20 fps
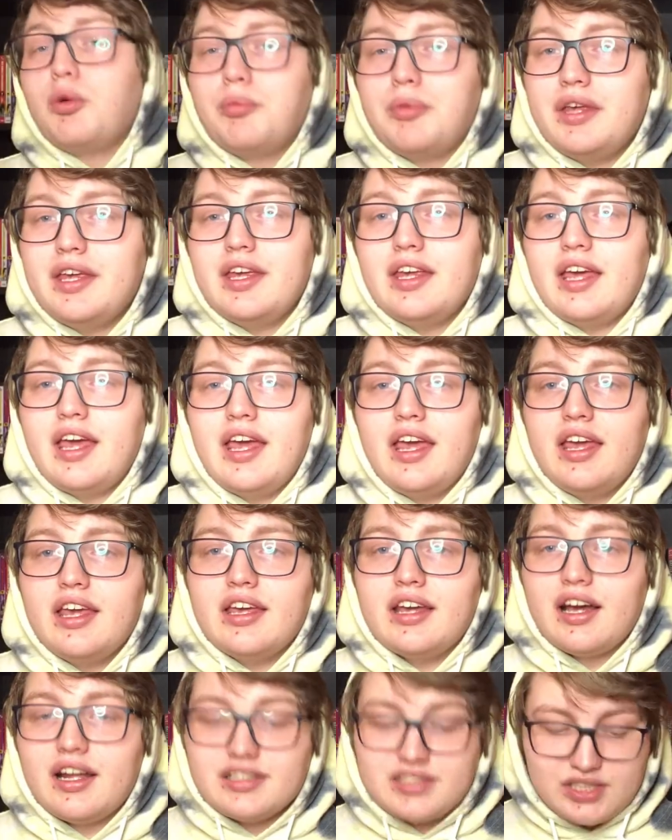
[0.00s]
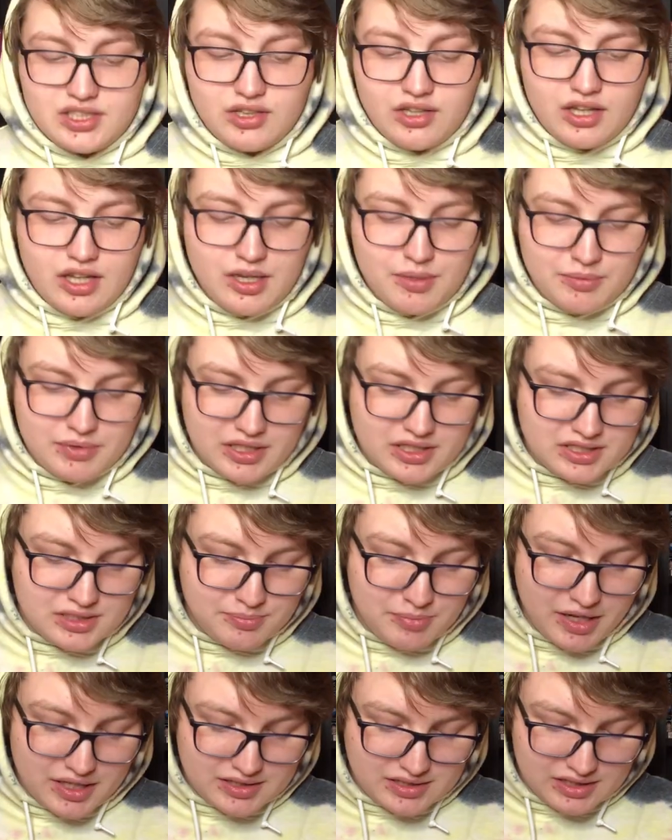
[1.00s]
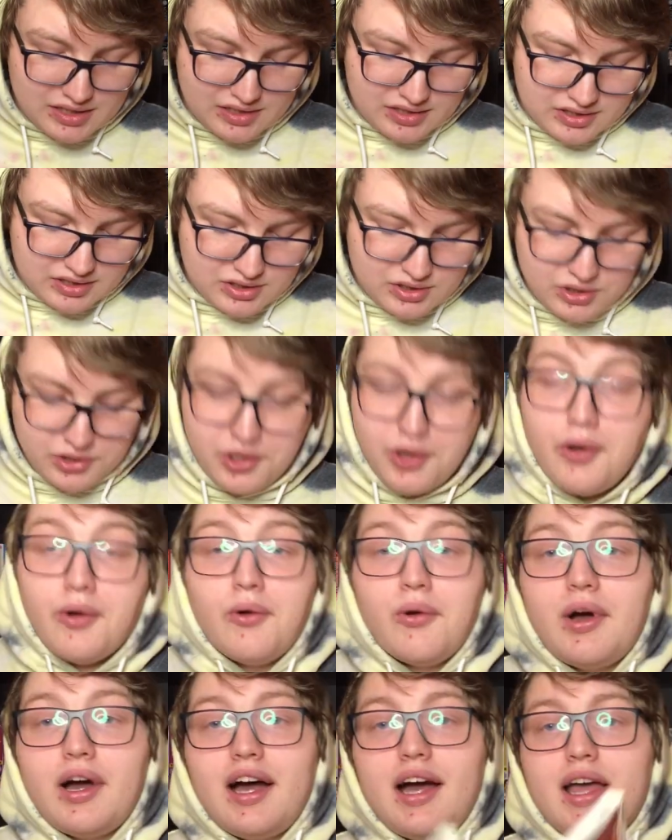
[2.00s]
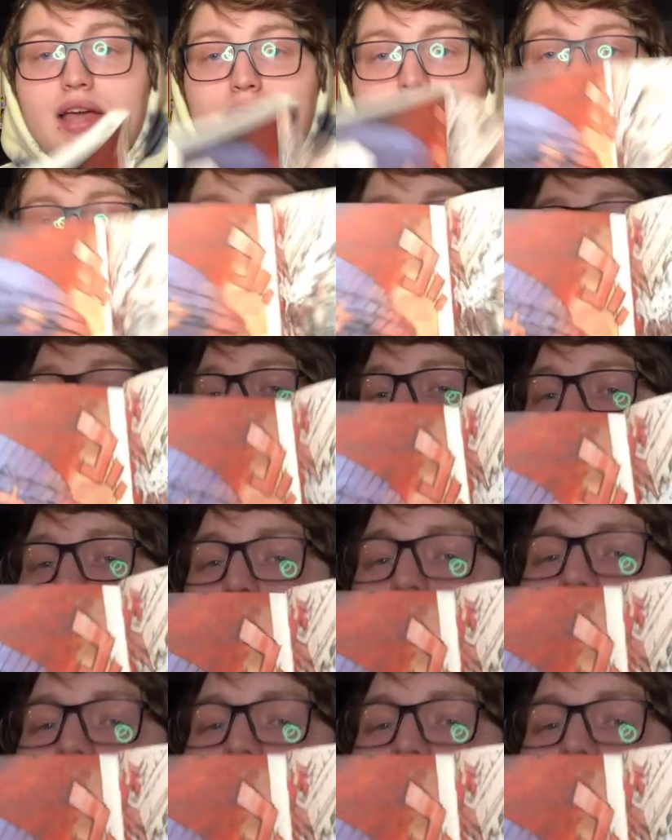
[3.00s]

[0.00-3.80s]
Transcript: be a Godzilla, I'm expecting. So I'm kind of hyped